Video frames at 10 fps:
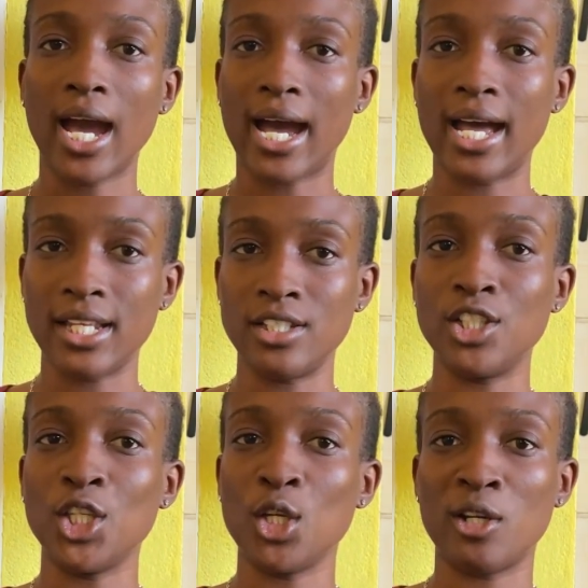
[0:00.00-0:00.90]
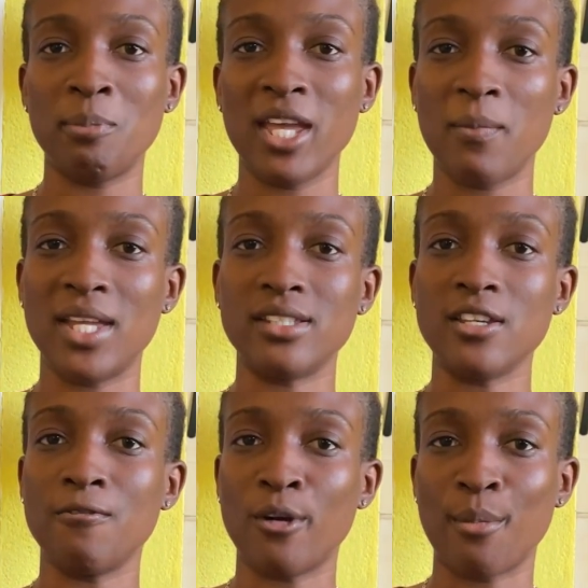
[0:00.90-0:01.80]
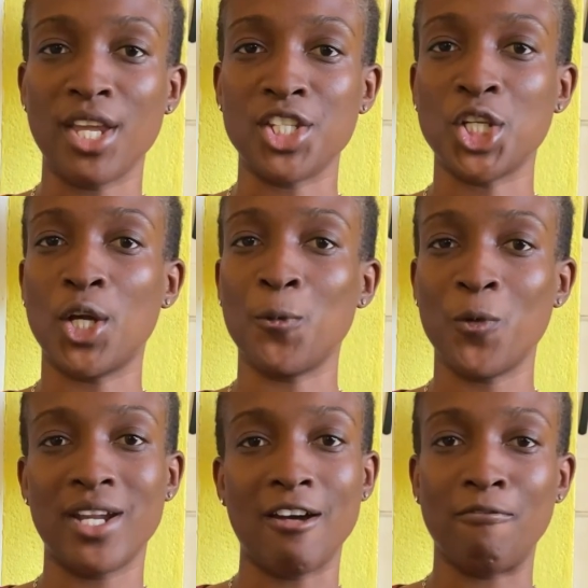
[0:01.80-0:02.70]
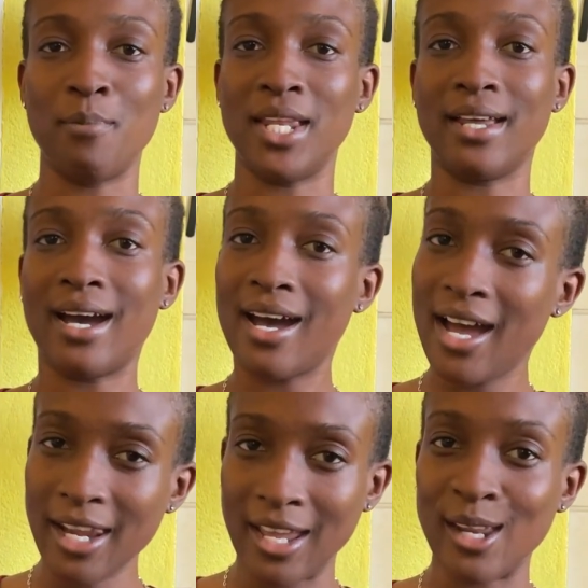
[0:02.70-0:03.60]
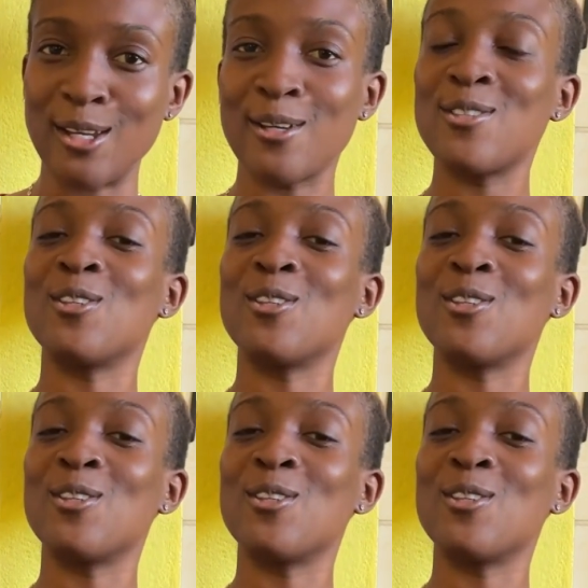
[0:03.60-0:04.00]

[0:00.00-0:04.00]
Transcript: and your payment information would have been added.